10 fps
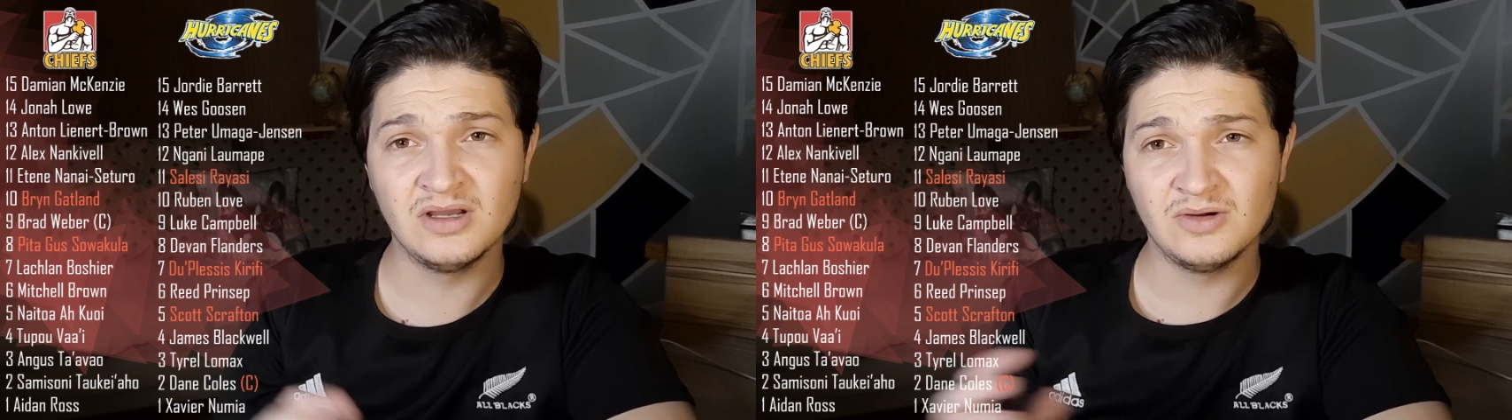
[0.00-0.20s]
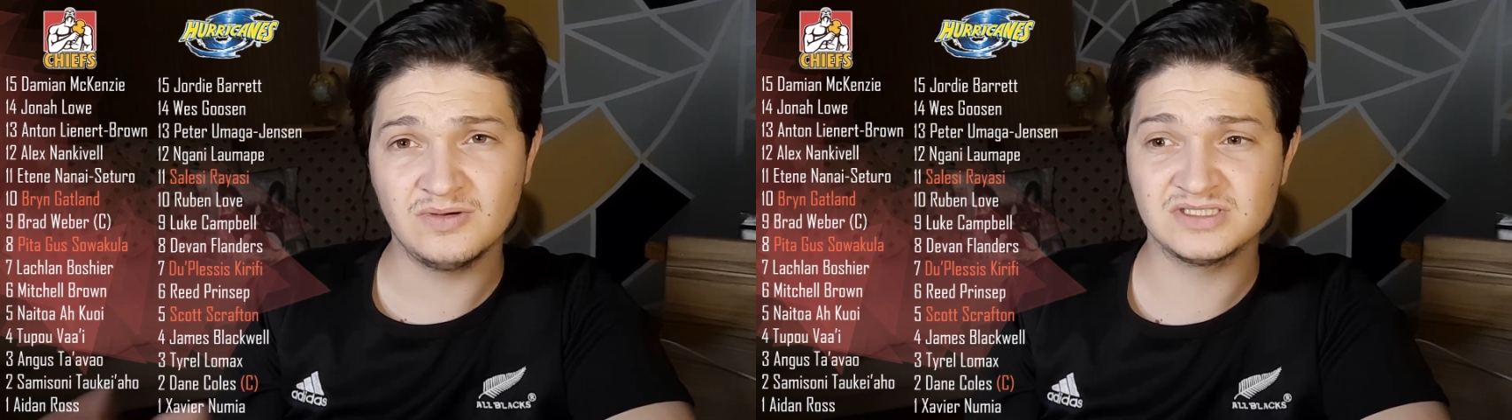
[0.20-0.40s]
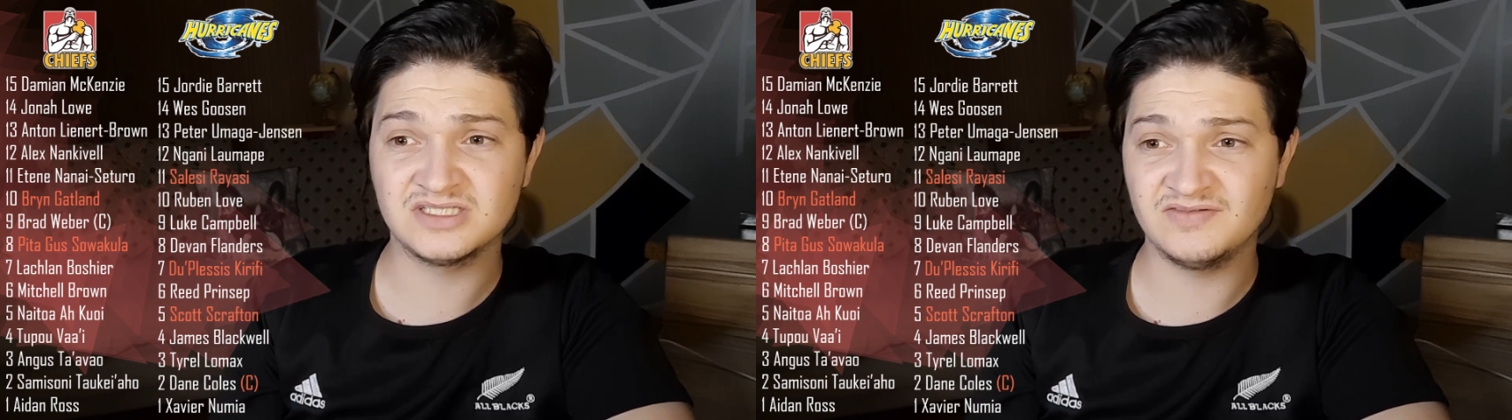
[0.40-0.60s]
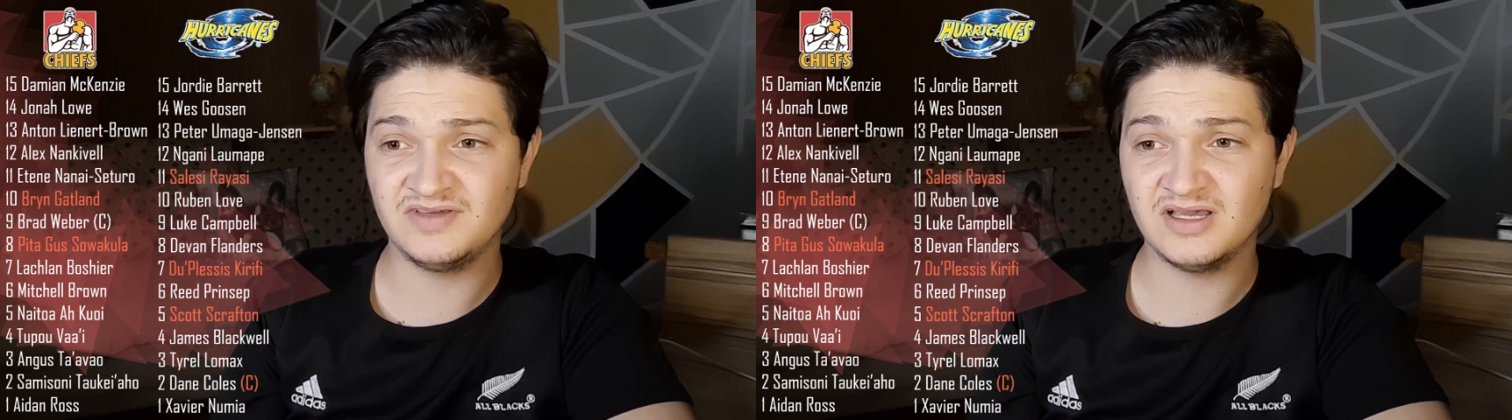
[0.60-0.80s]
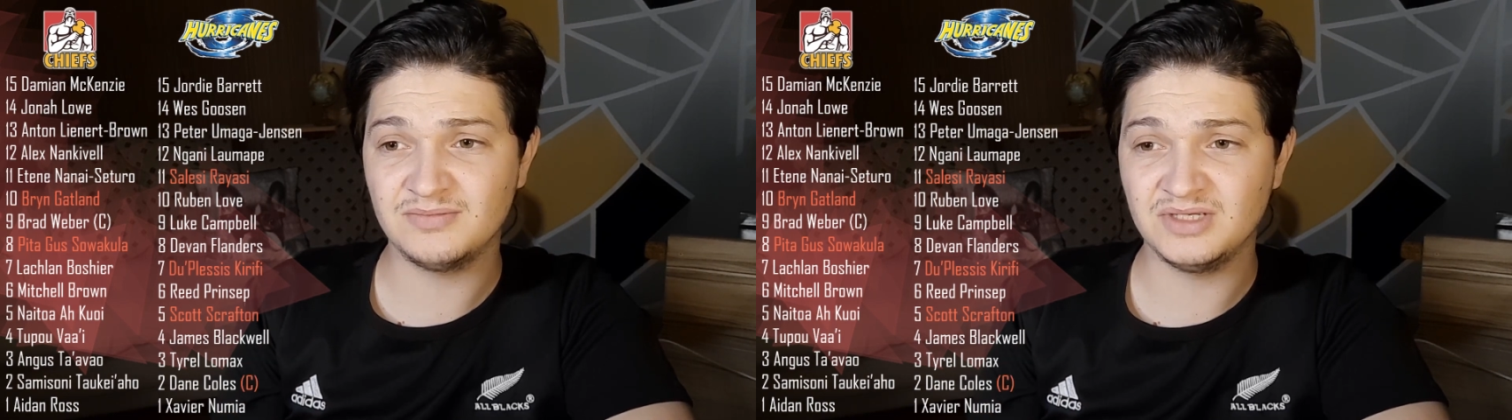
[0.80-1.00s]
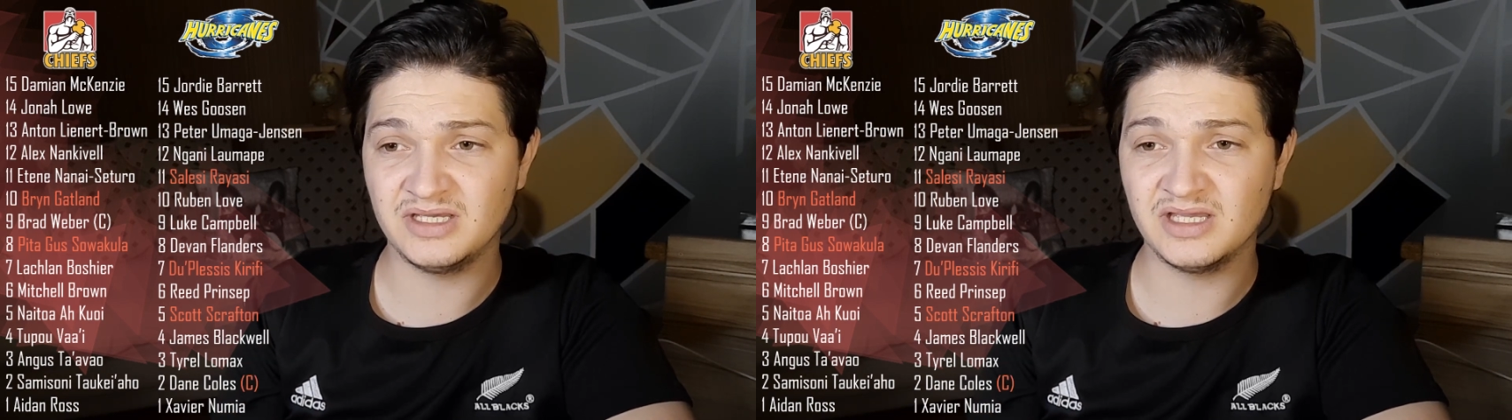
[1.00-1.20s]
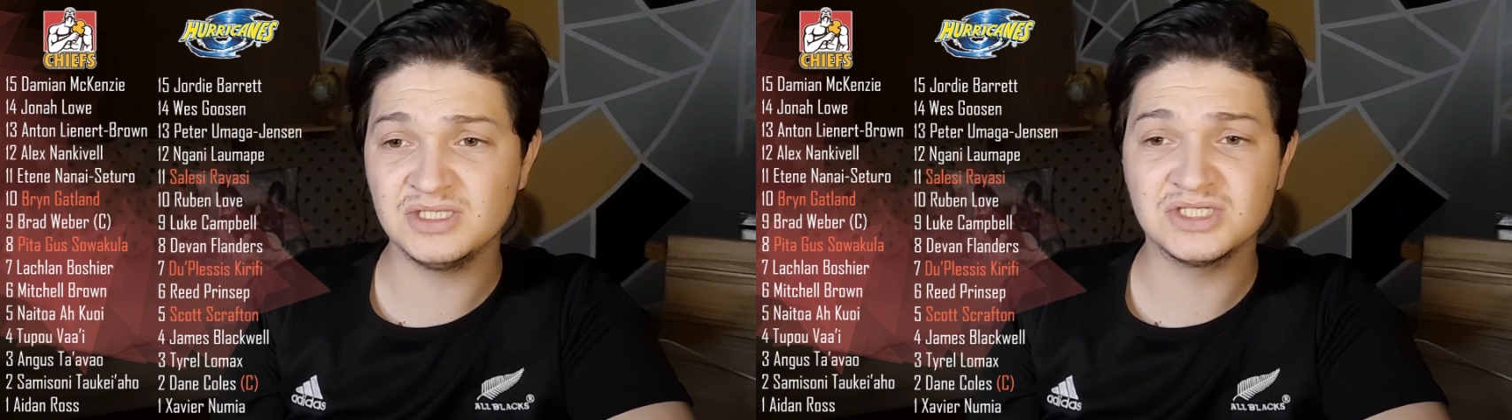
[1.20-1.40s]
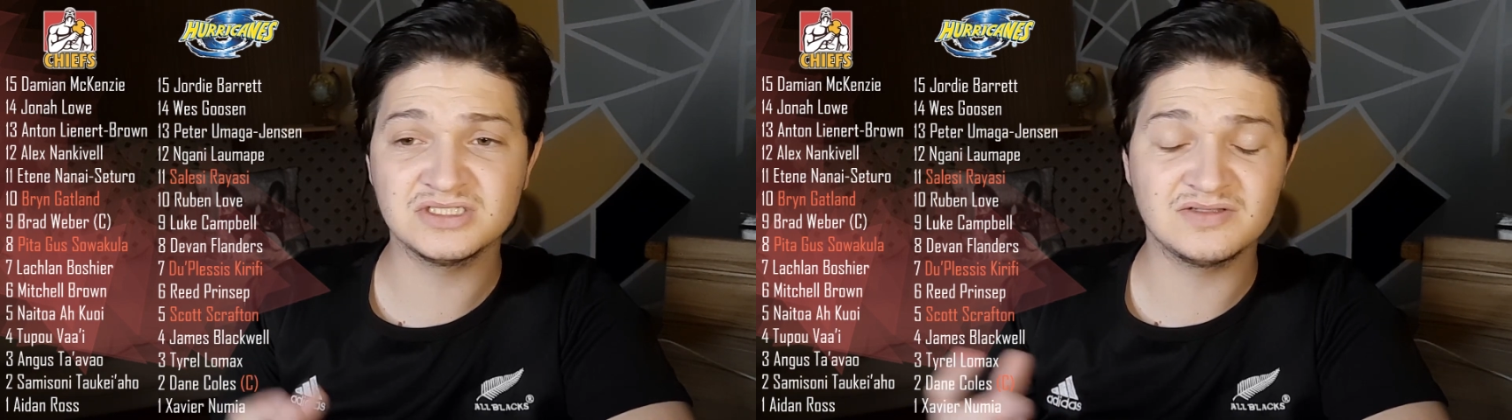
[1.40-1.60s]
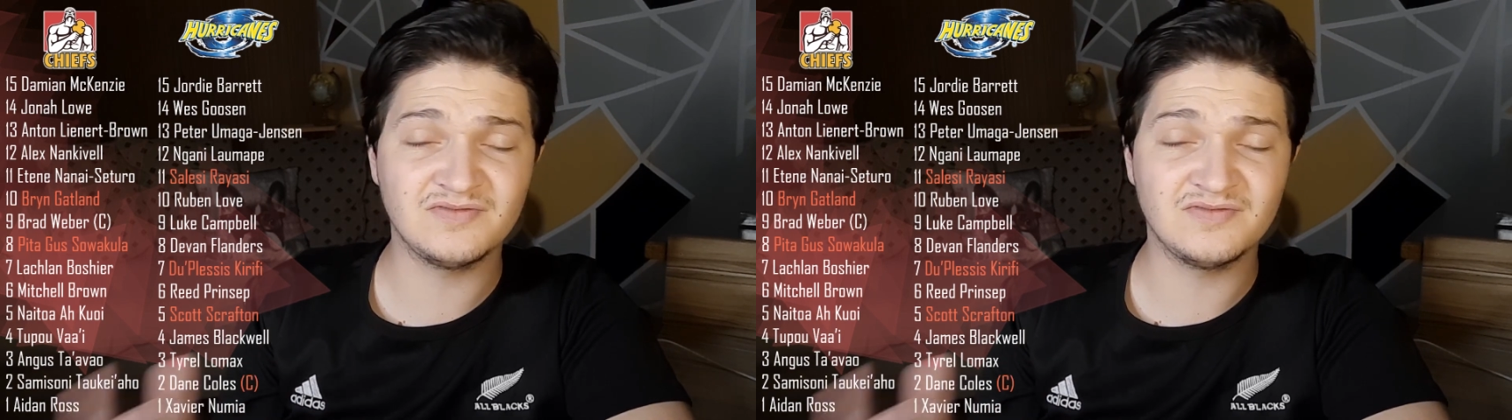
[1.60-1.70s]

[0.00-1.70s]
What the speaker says: with Savia being injured.